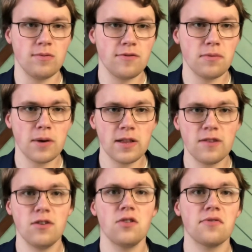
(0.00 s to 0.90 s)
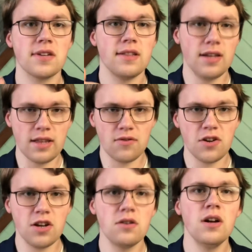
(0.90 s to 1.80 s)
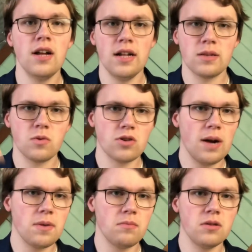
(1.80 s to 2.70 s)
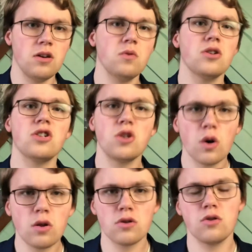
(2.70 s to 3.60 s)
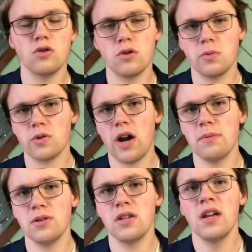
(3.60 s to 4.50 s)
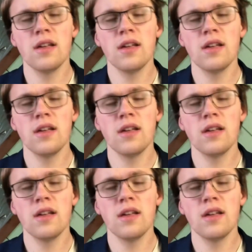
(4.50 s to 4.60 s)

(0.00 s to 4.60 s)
Before we begin this video, don't forget to like this video and subscribe down below. We are so close to 100 subscribers.